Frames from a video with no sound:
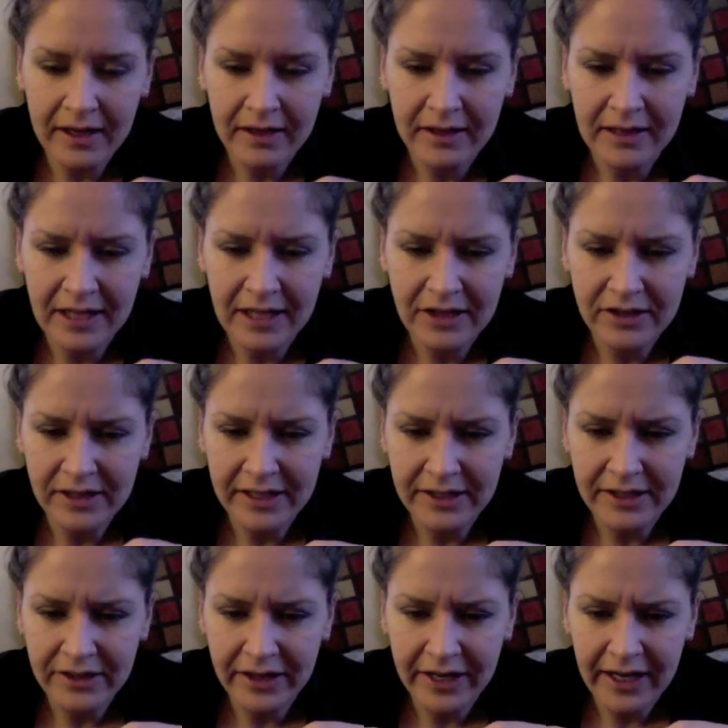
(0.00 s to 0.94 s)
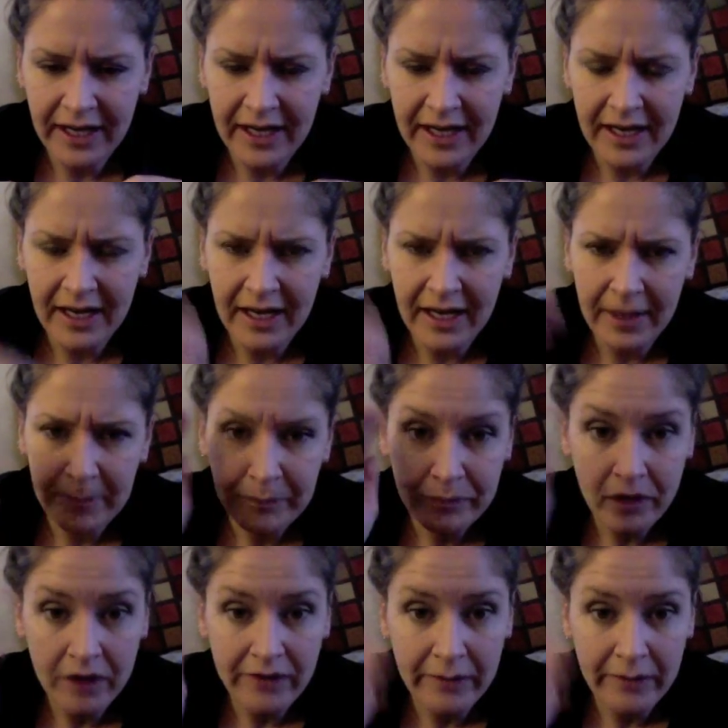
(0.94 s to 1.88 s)
electrolyte drink, and
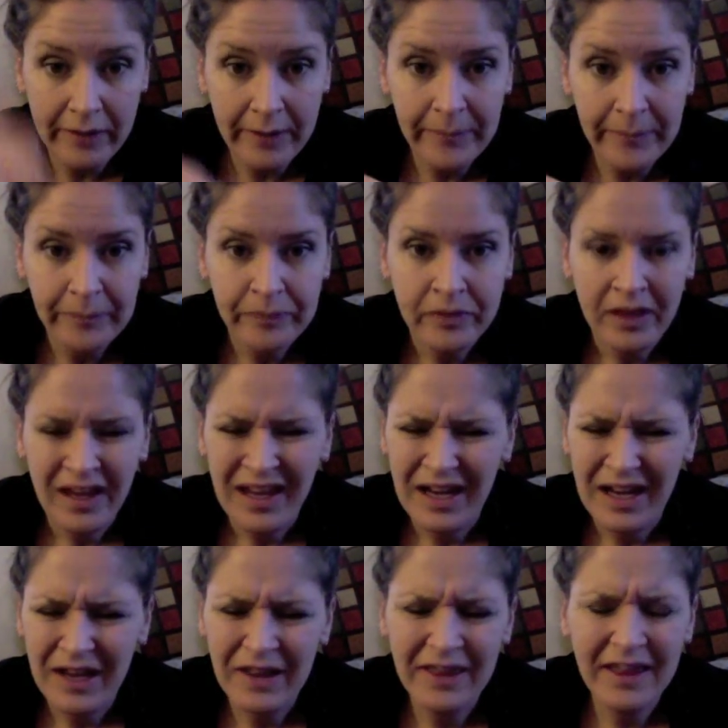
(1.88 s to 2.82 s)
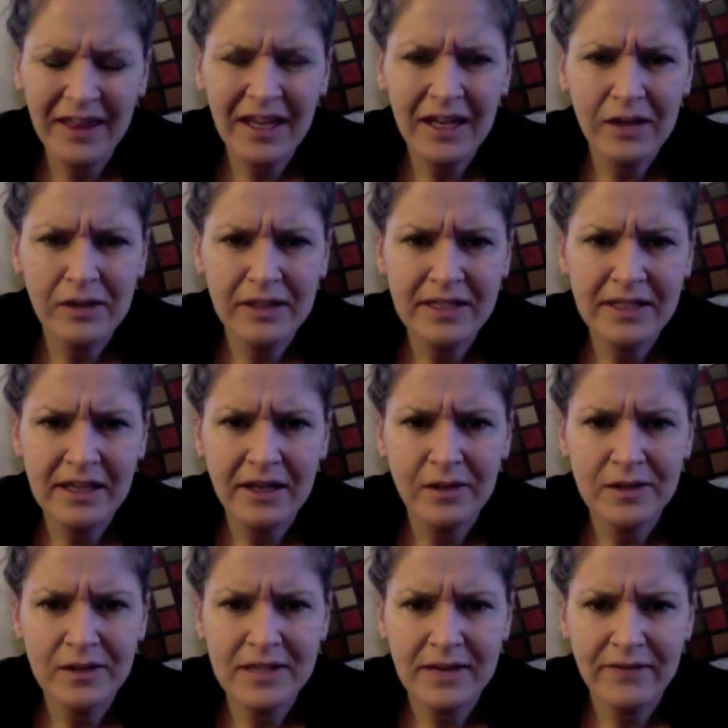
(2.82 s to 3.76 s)
off I went. And I think I
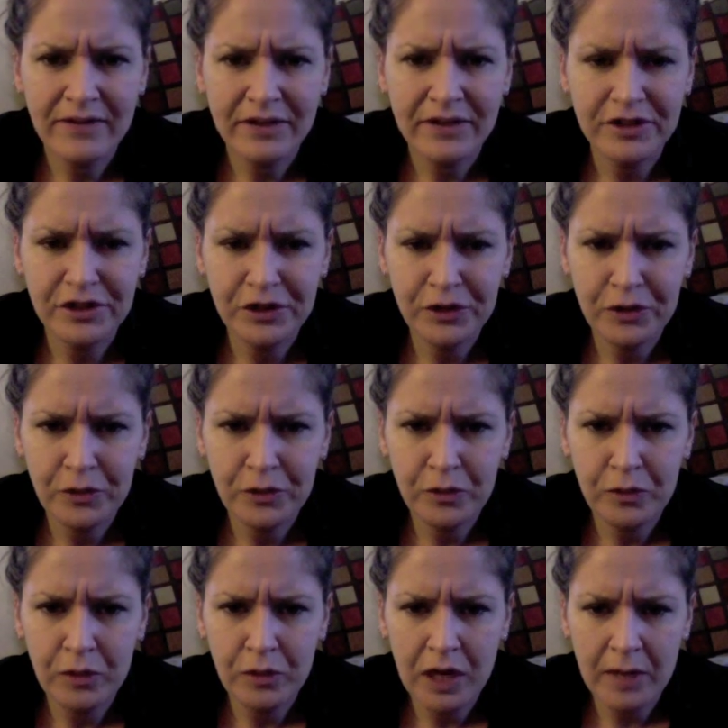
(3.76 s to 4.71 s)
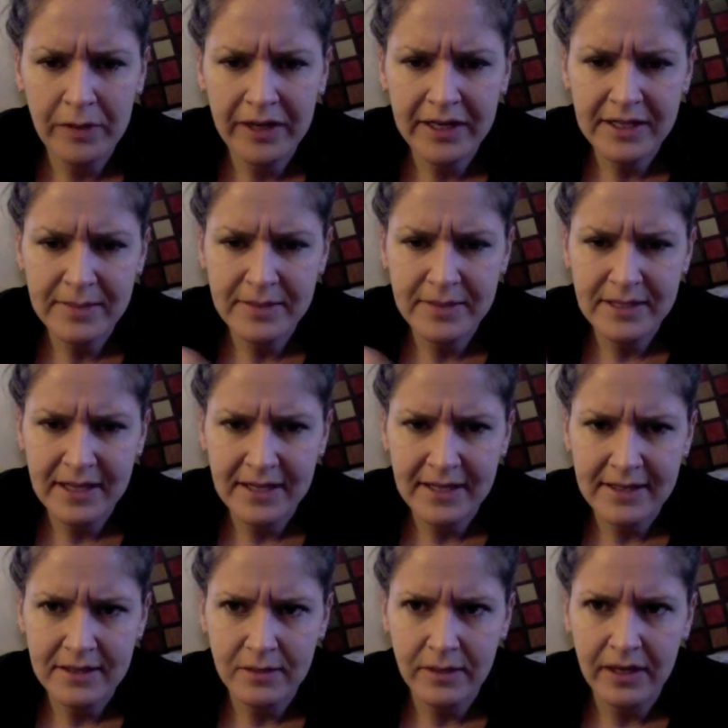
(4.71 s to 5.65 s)
only stopped for 2 walk breaks
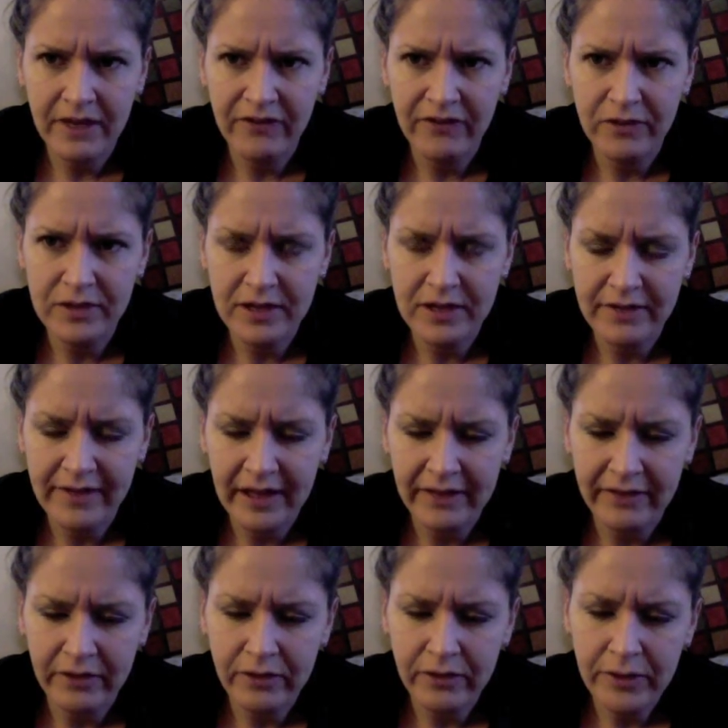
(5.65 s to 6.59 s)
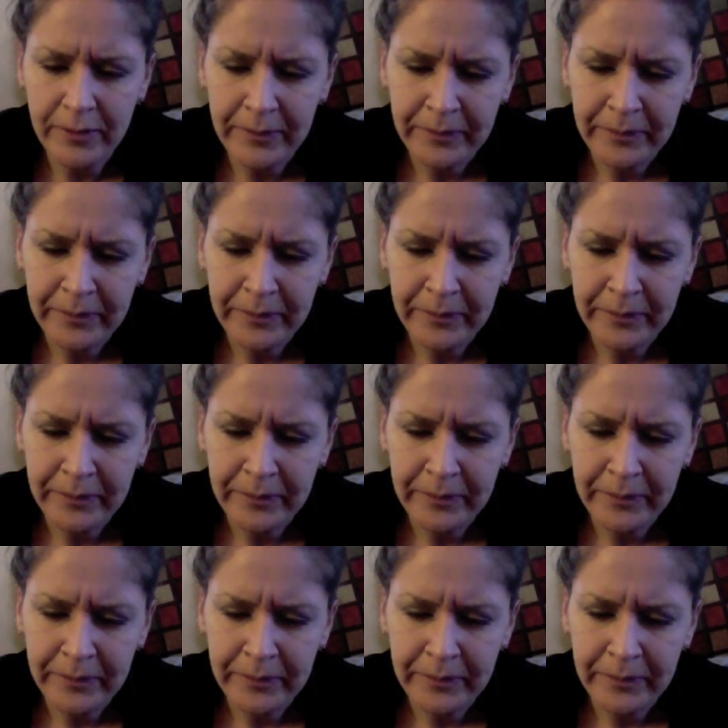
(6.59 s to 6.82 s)
besides the one at Rosedale Valley Road